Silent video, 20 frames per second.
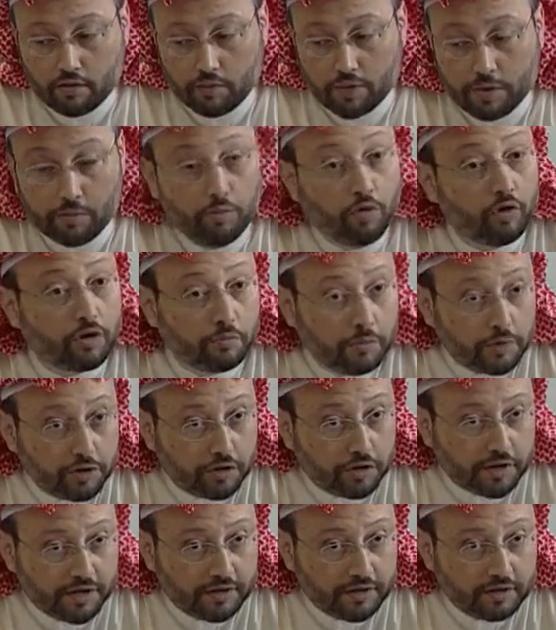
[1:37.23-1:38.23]
be more
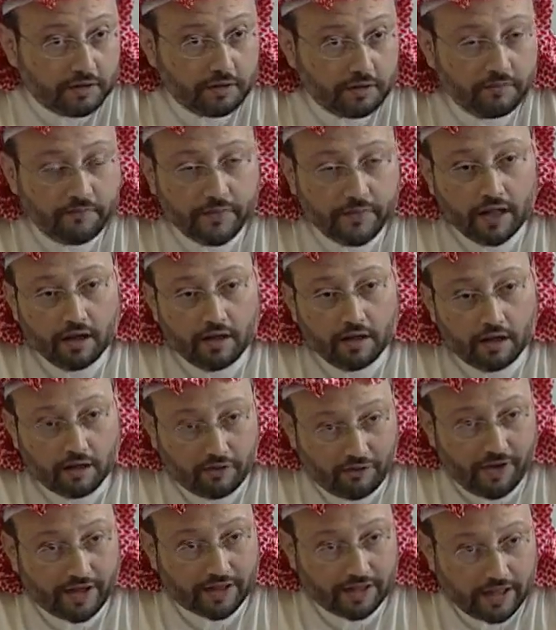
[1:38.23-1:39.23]
moderate.
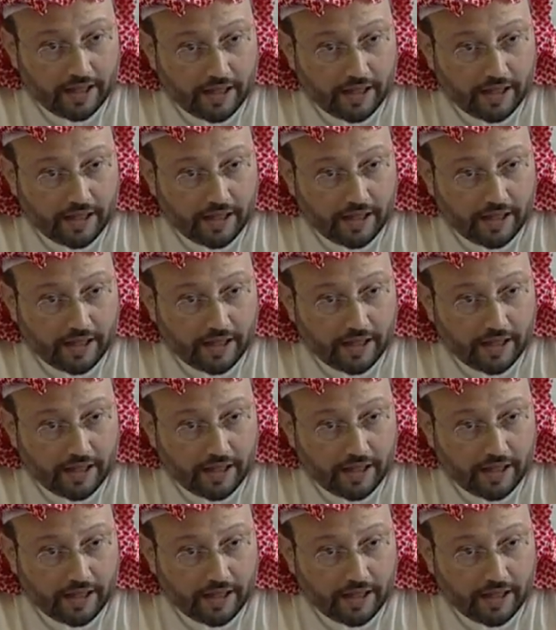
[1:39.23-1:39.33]
In fact,